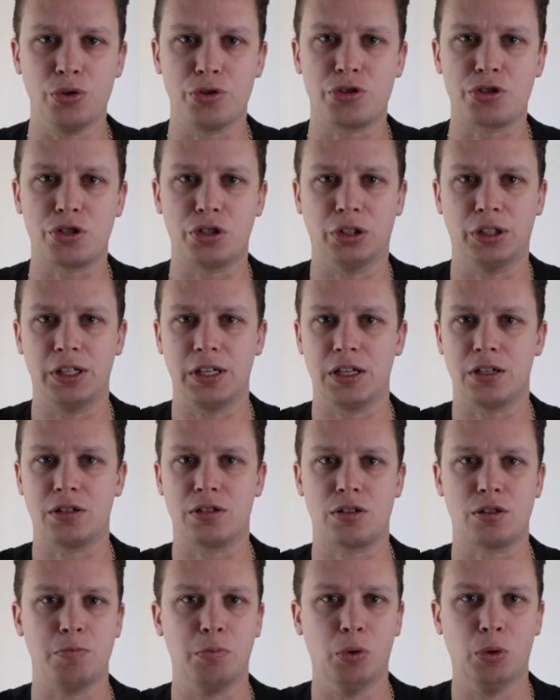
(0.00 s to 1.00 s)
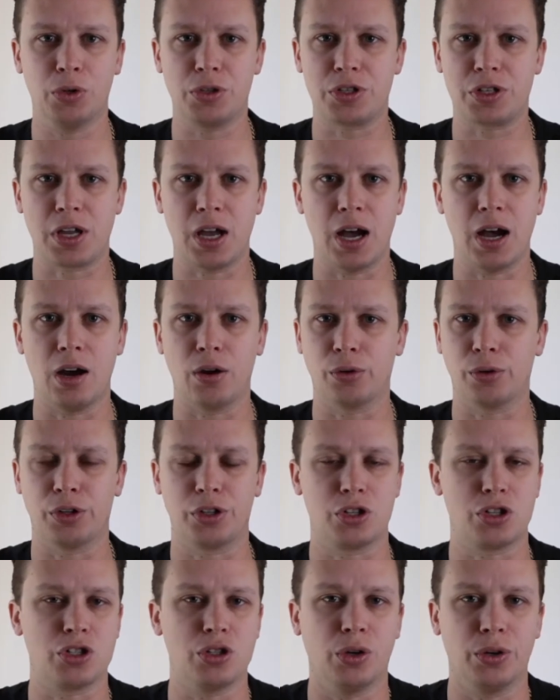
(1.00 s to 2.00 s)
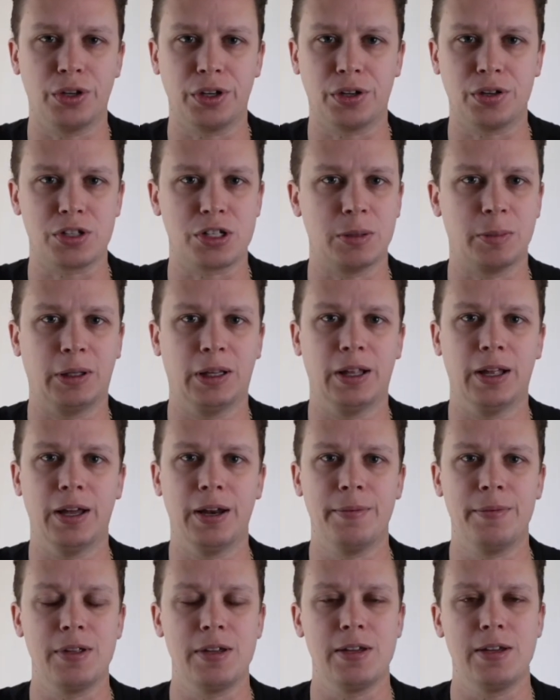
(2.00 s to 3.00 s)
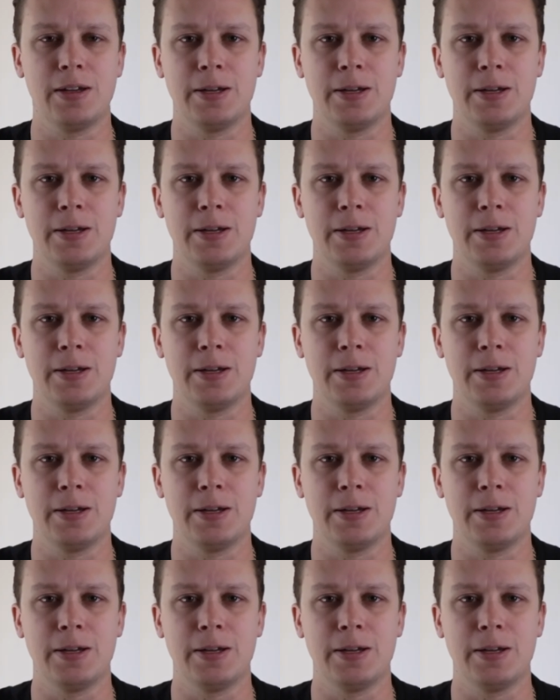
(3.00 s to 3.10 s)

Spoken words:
sleek sports car or an exotic or something like that,